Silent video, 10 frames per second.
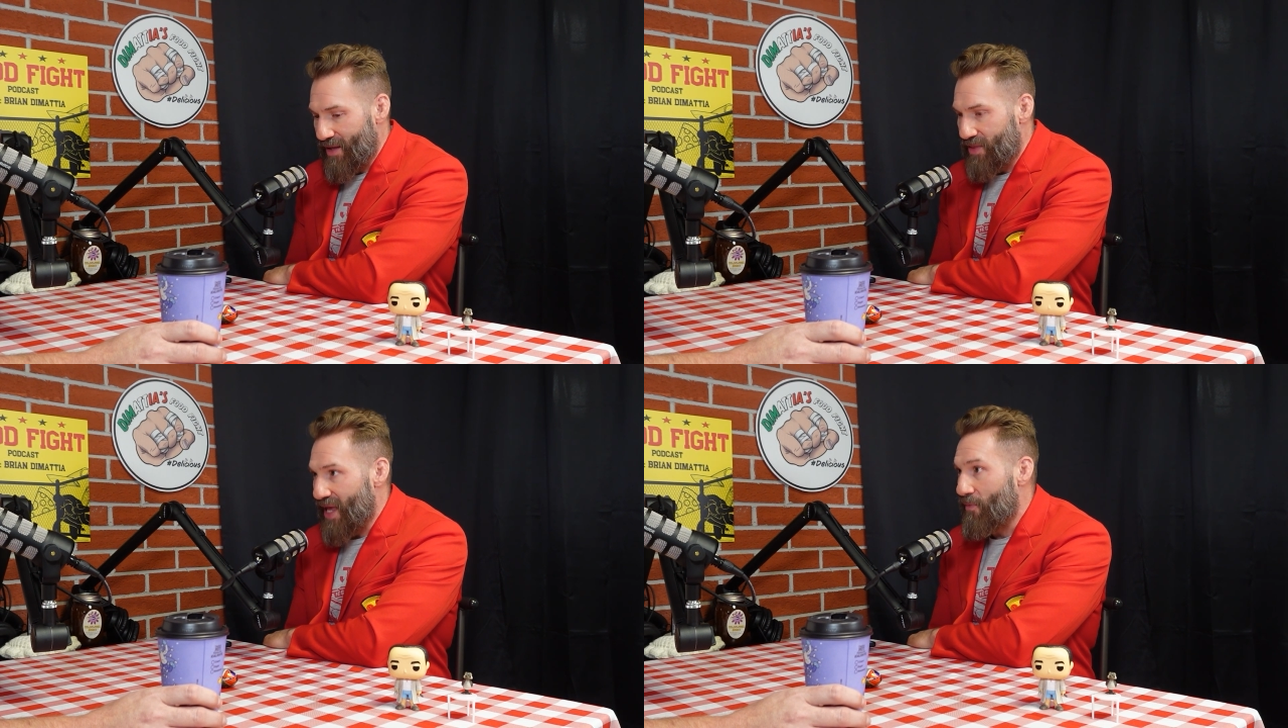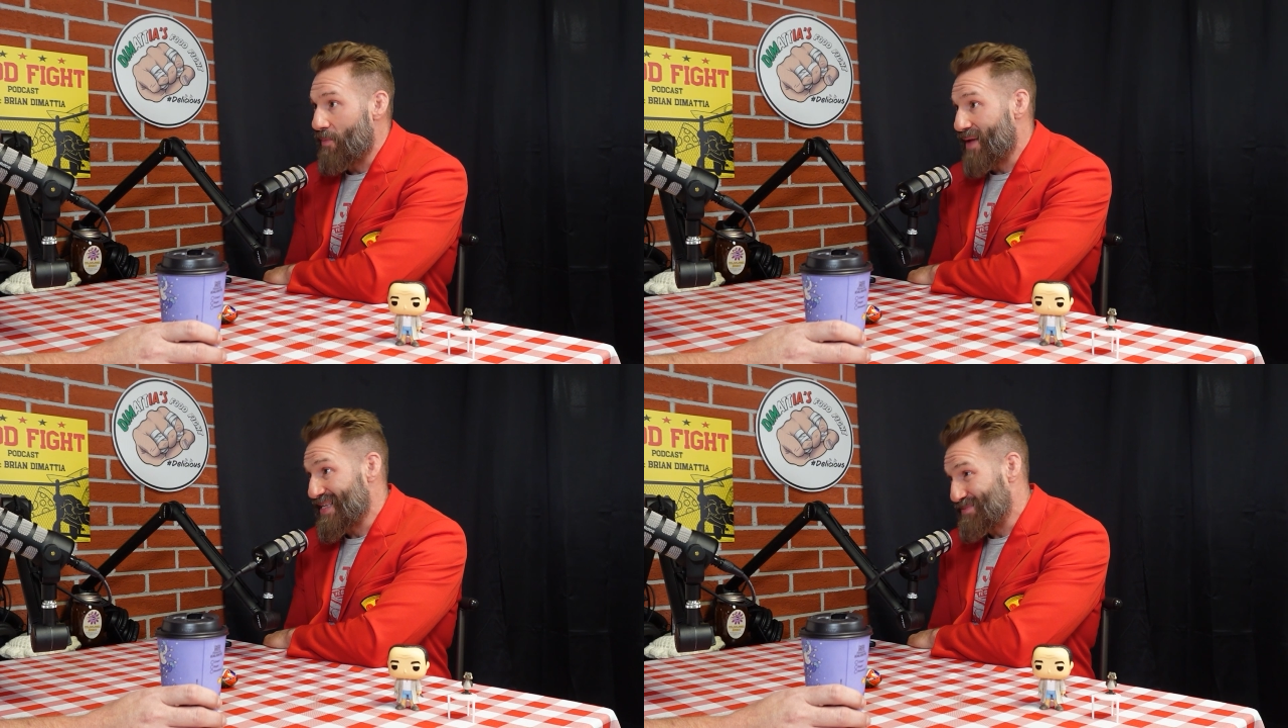they were
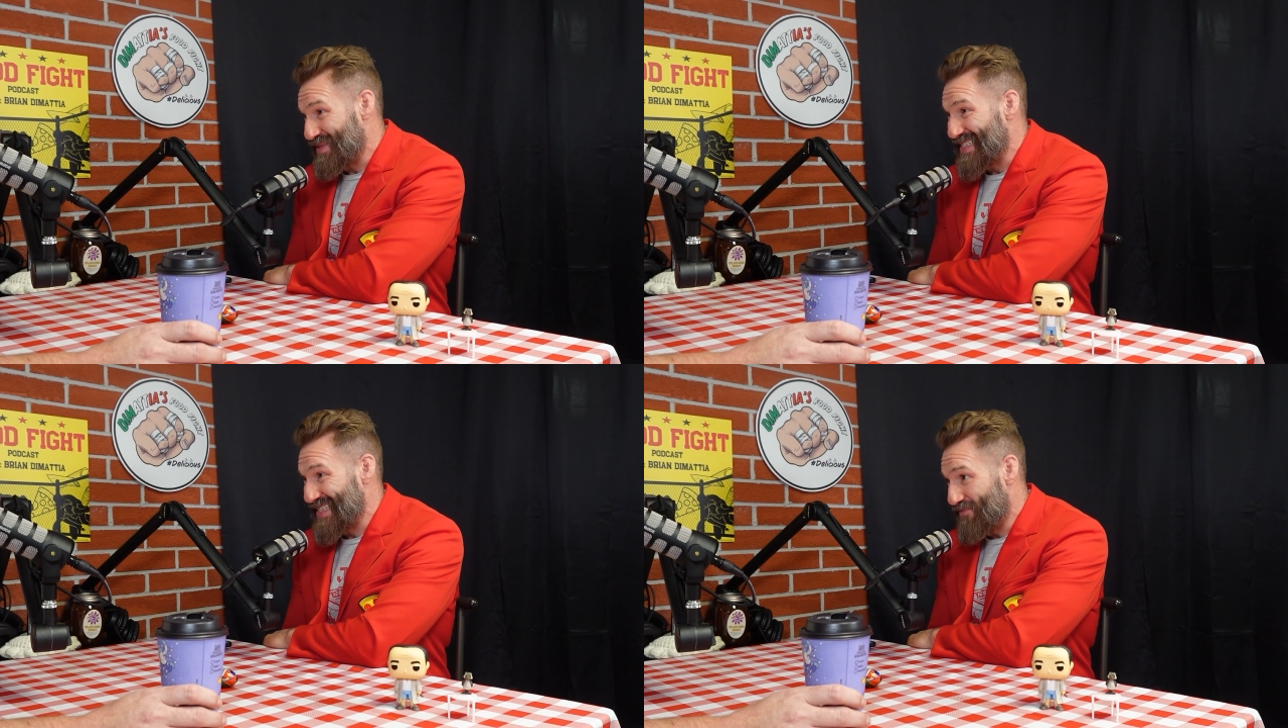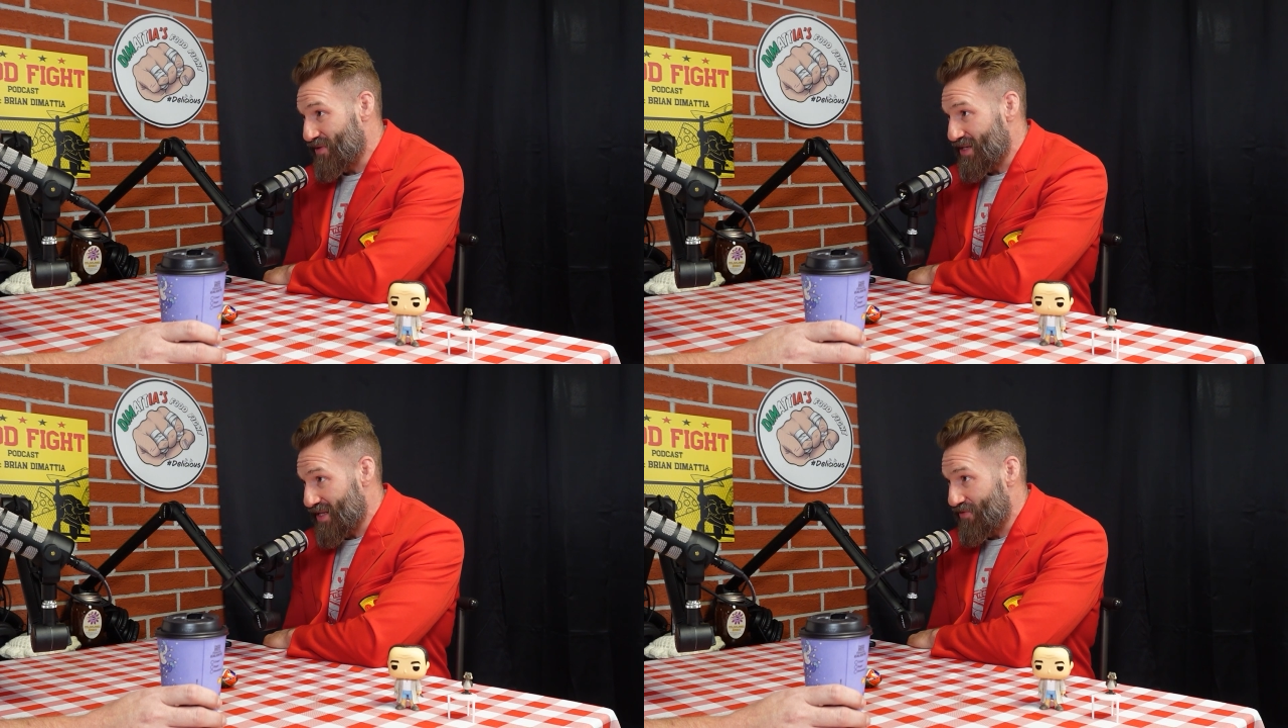made
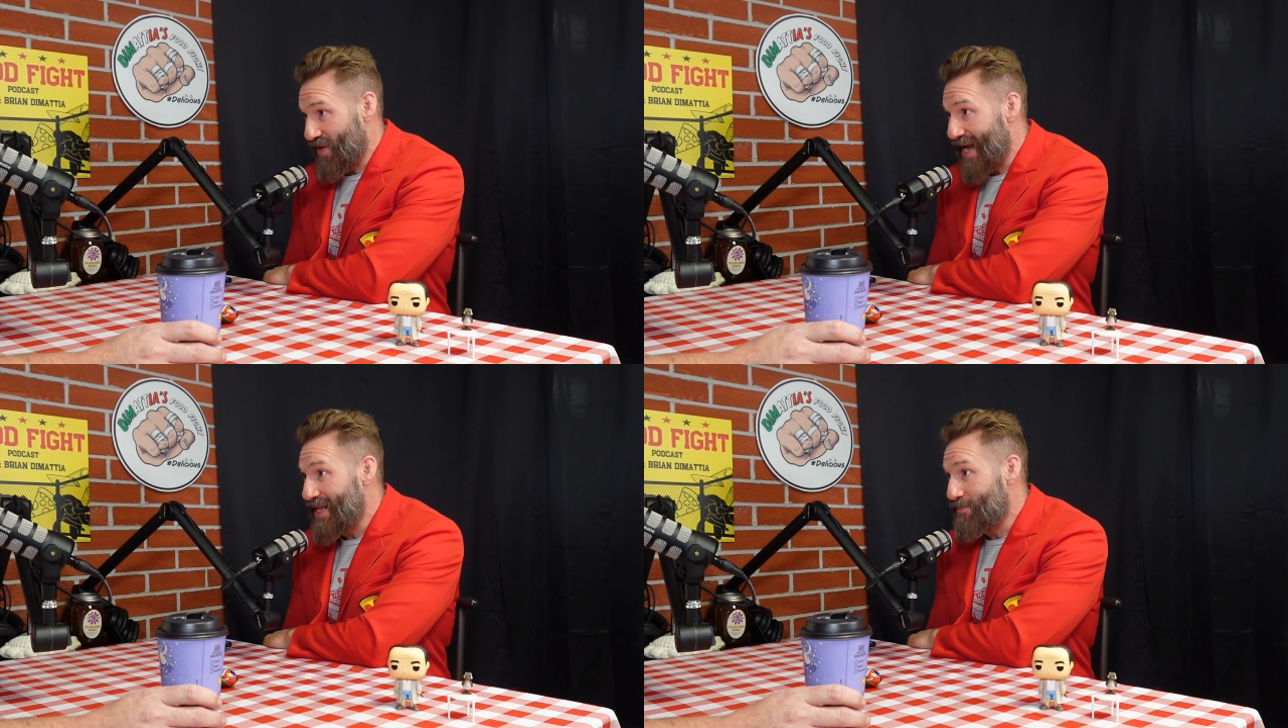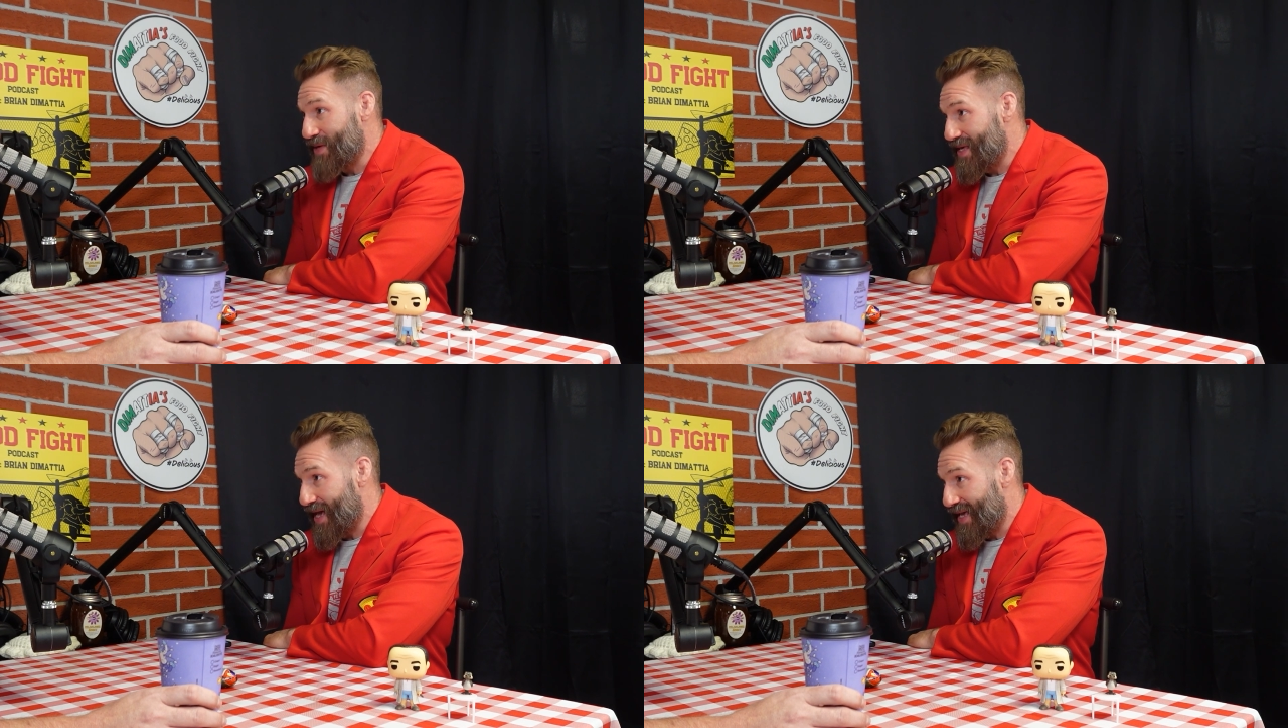specifically for
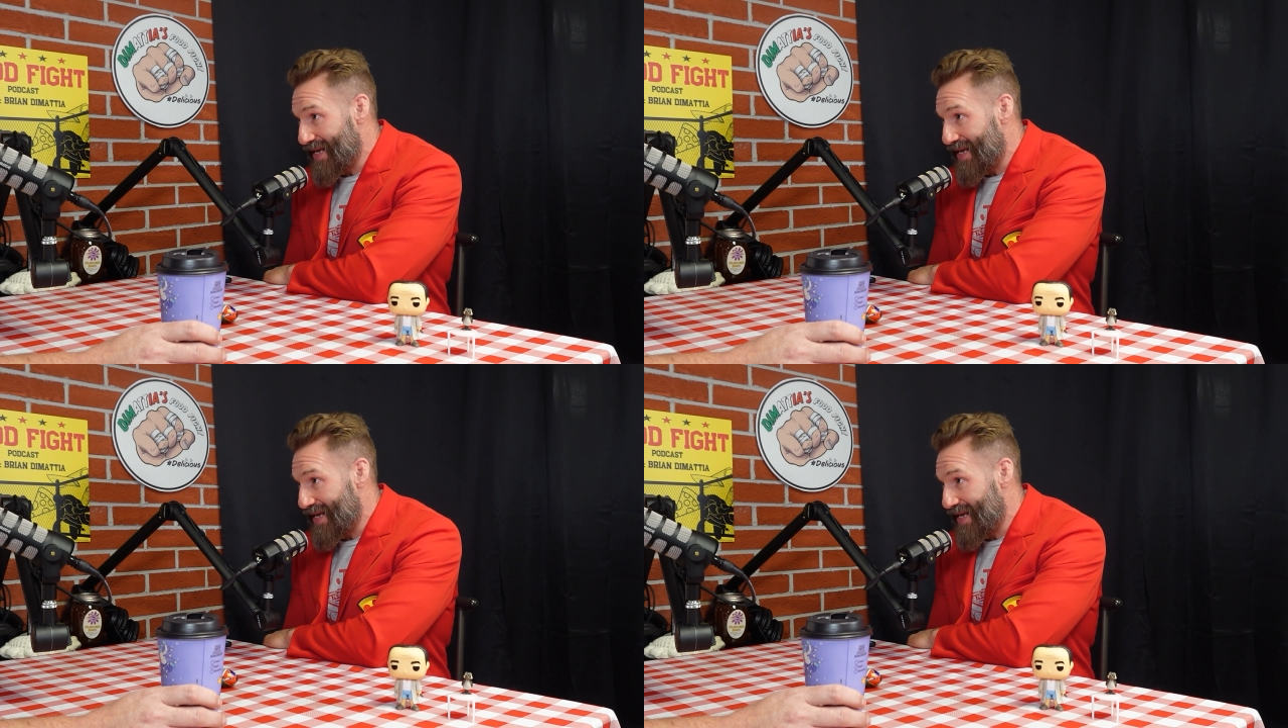NEPA.